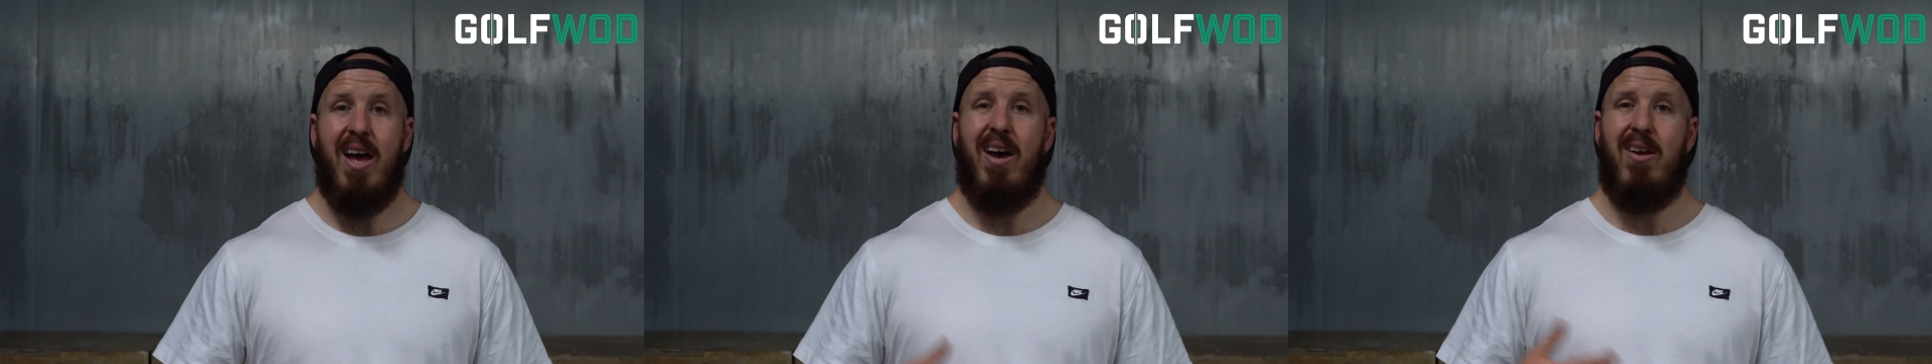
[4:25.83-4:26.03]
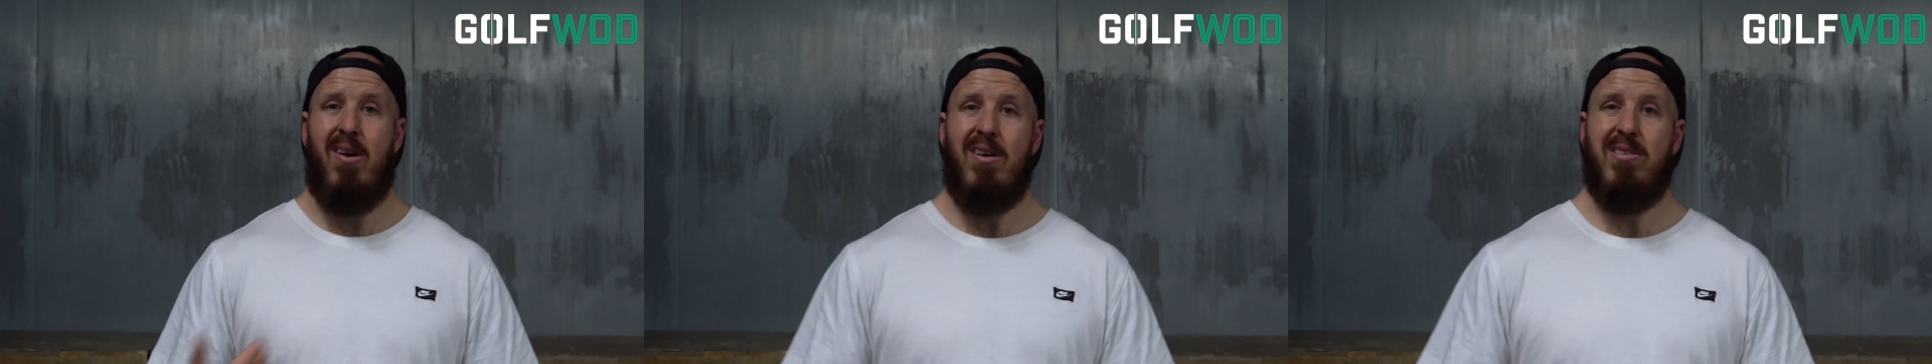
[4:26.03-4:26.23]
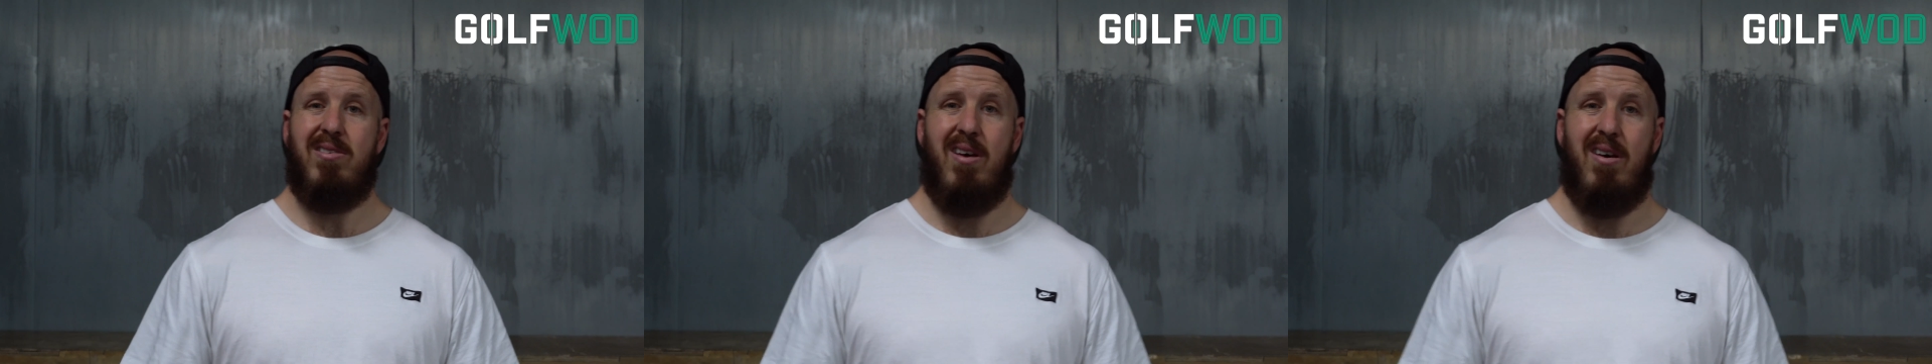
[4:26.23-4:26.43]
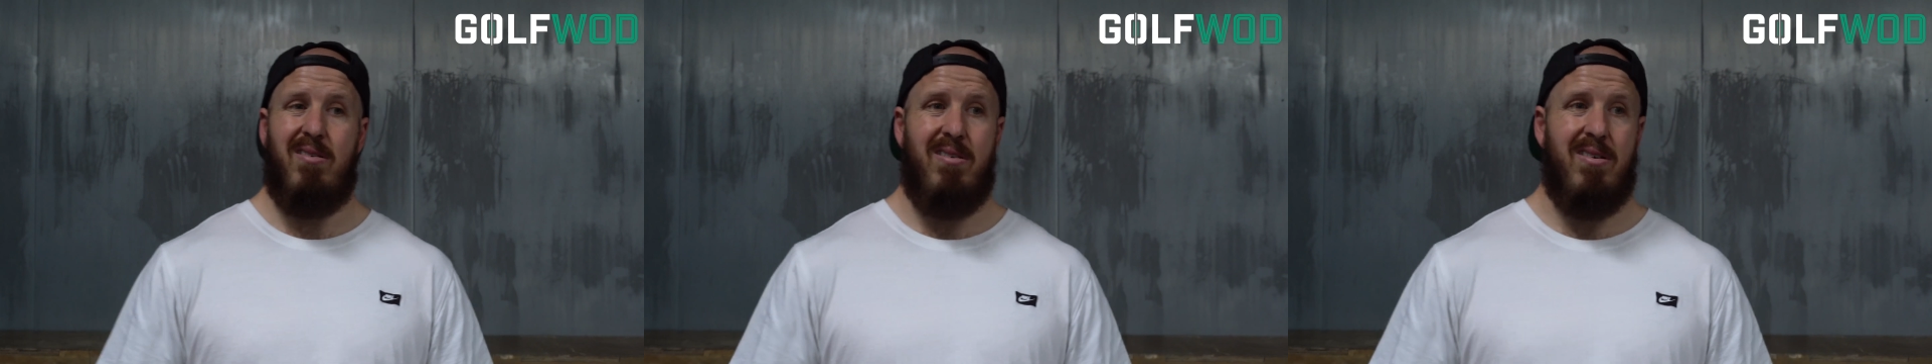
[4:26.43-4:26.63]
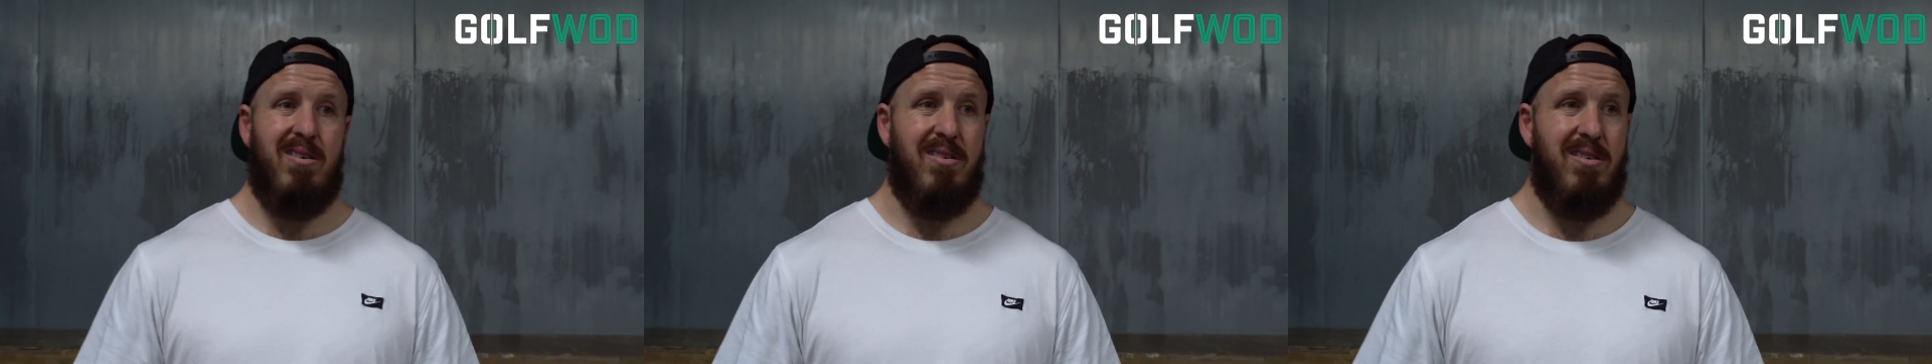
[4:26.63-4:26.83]
and
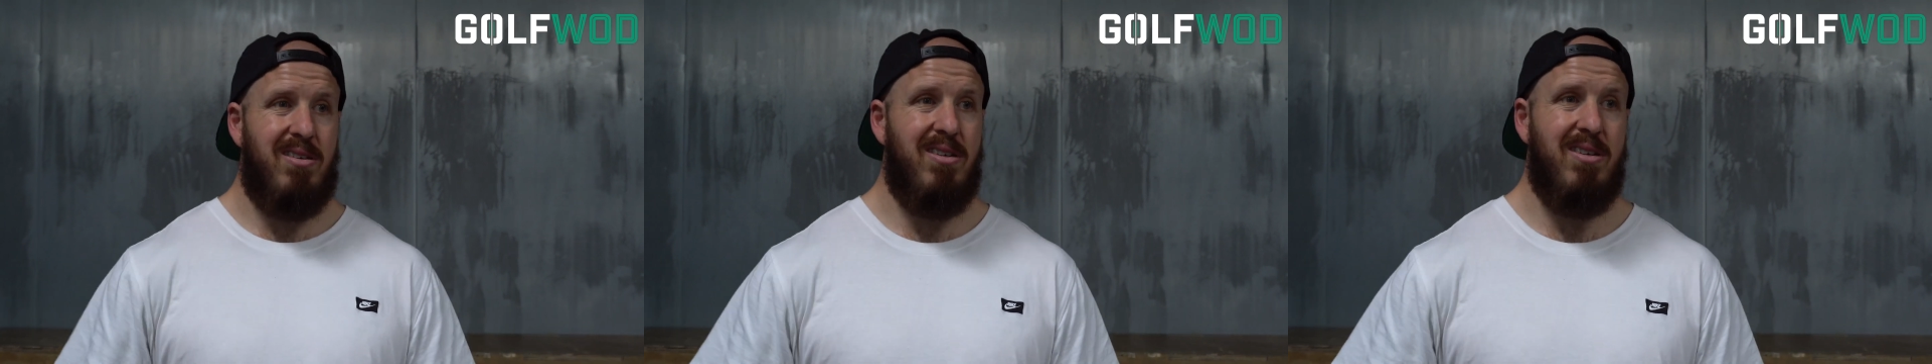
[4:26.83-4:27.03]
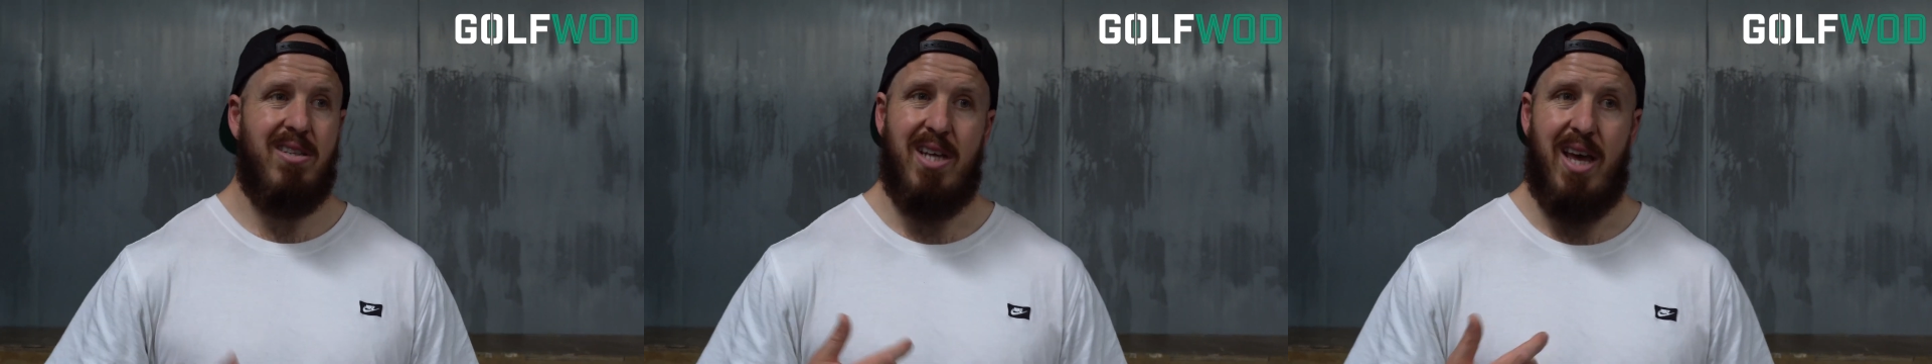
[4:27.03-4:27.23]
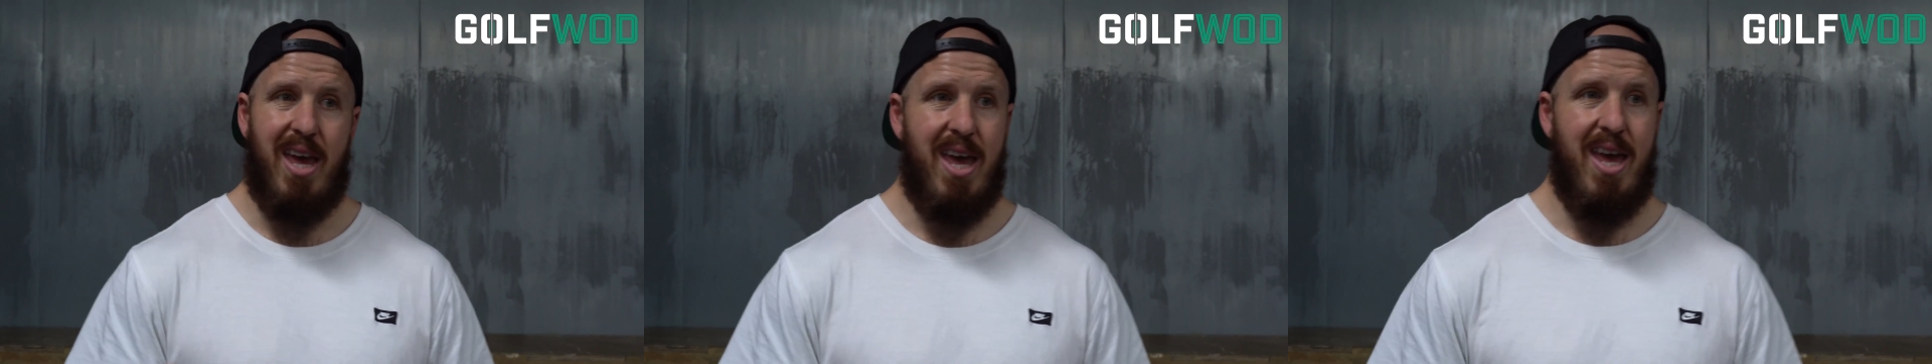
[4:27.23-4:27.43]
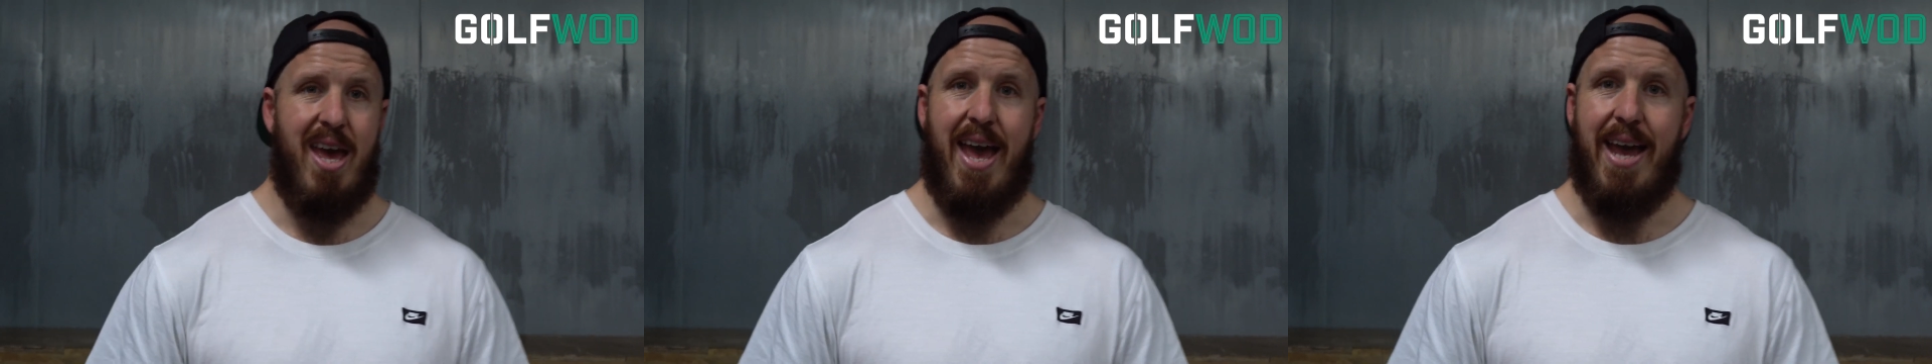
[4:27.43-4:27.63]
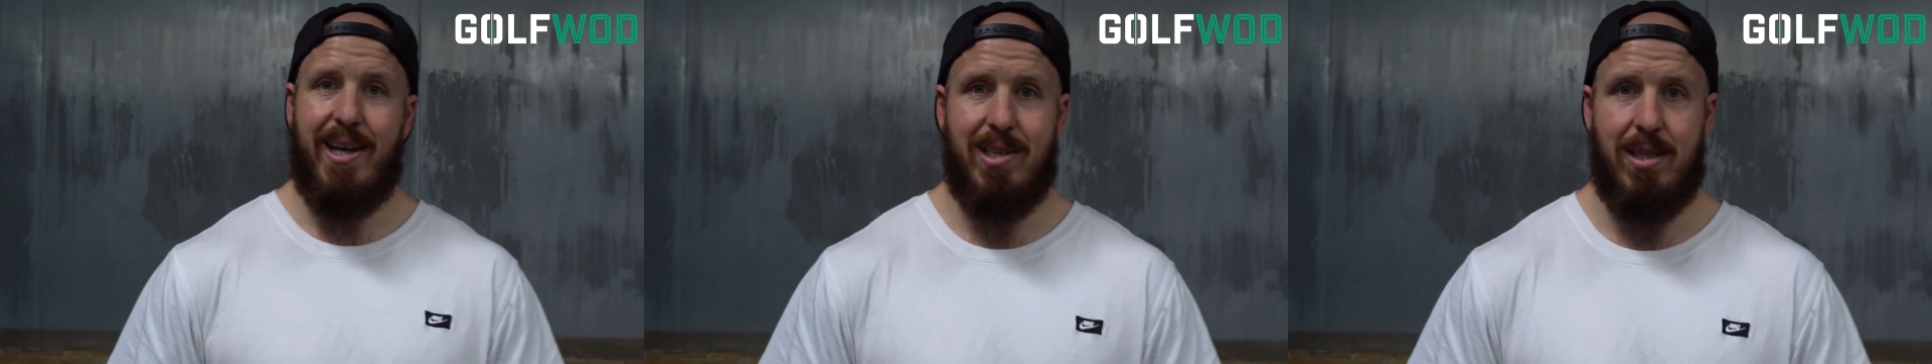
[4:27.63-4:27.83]
also just to hit
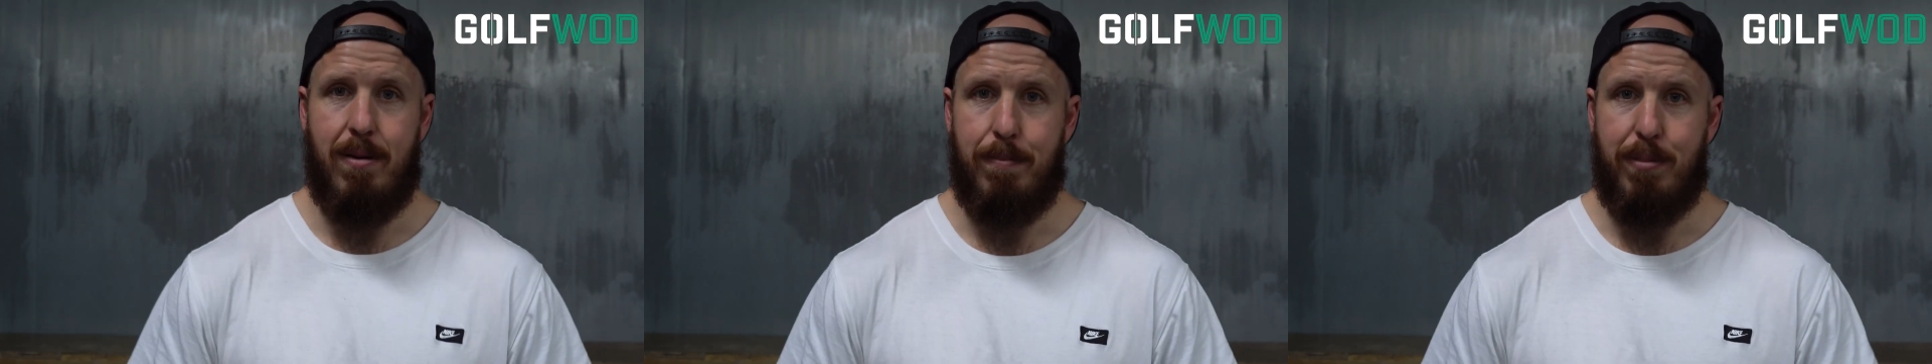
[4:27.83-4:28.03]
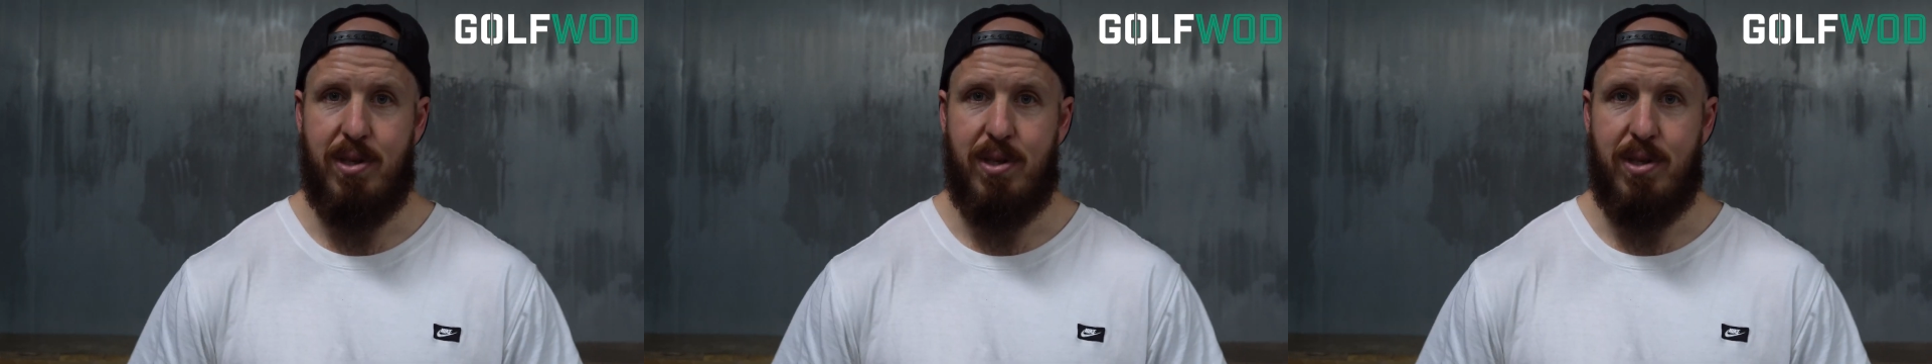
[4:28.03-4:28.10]
excellent